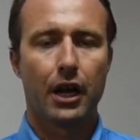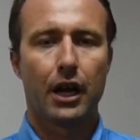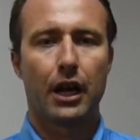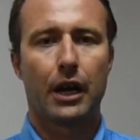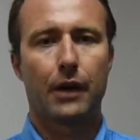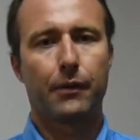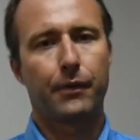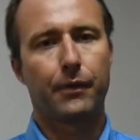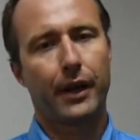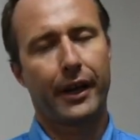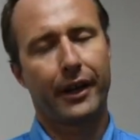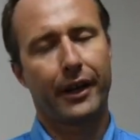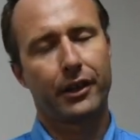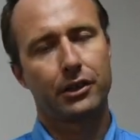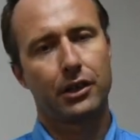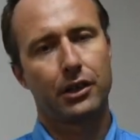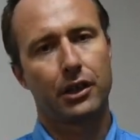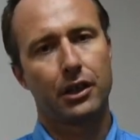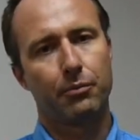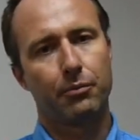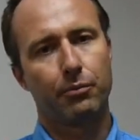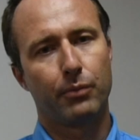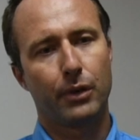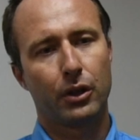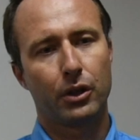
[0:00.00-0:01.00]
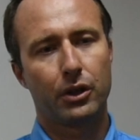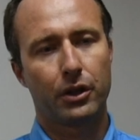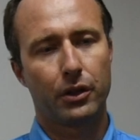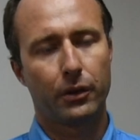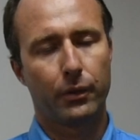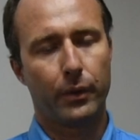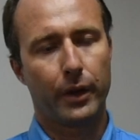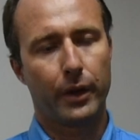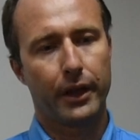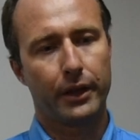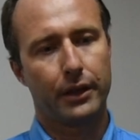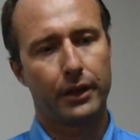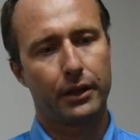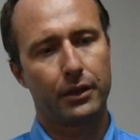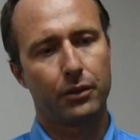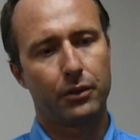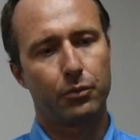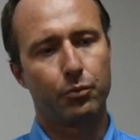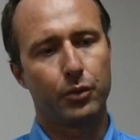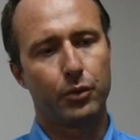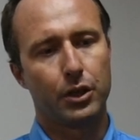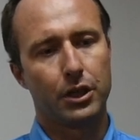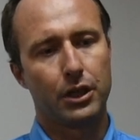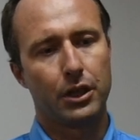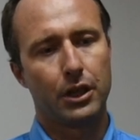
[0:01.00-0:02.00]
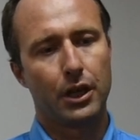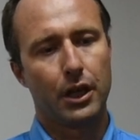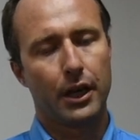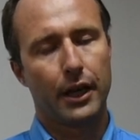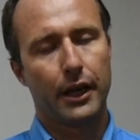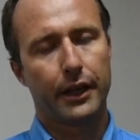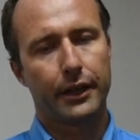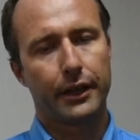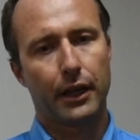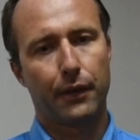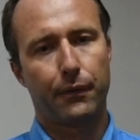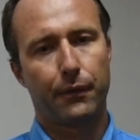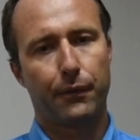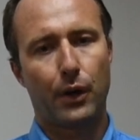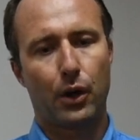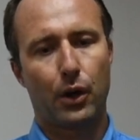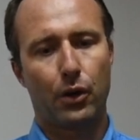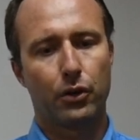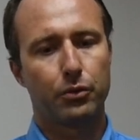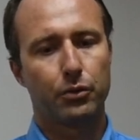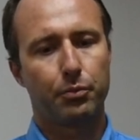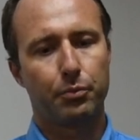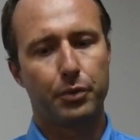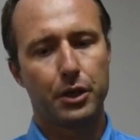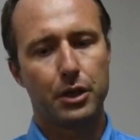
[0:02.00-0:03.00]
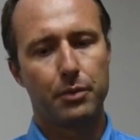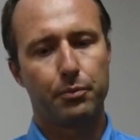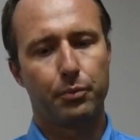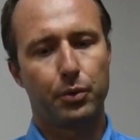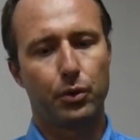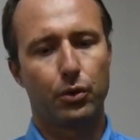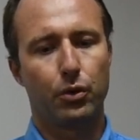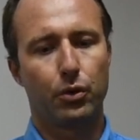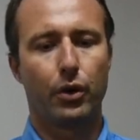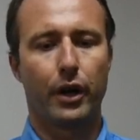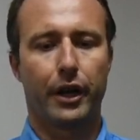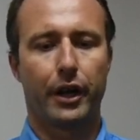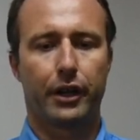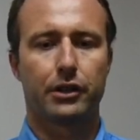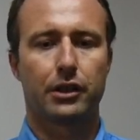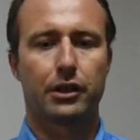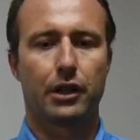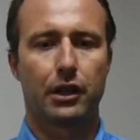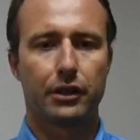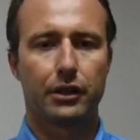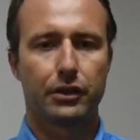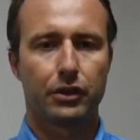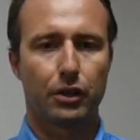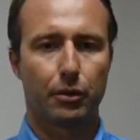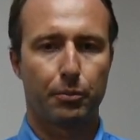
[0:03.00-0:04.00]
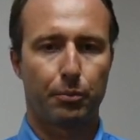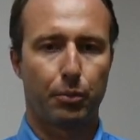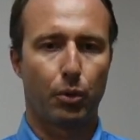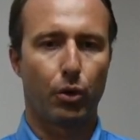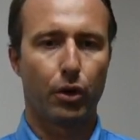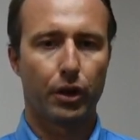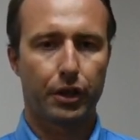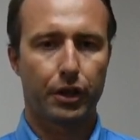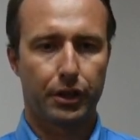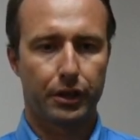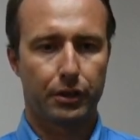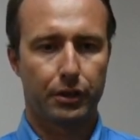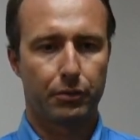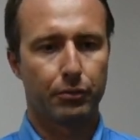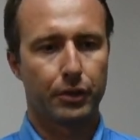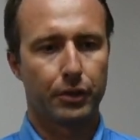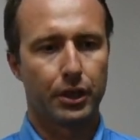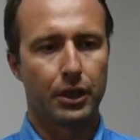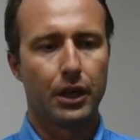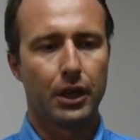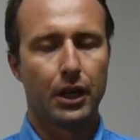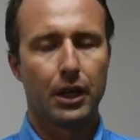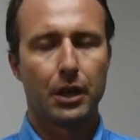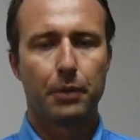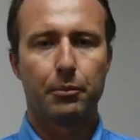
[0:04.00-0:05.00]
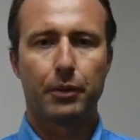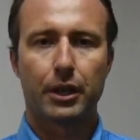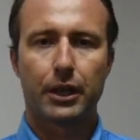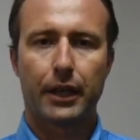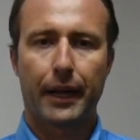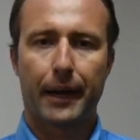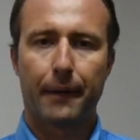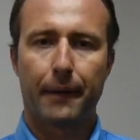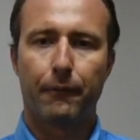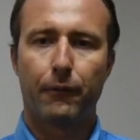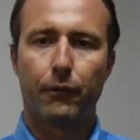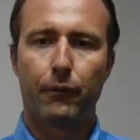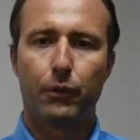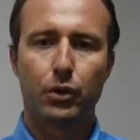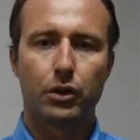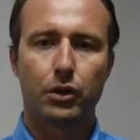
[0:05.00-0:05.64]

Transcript: have actually motivated me and I found people who actually supported me. But I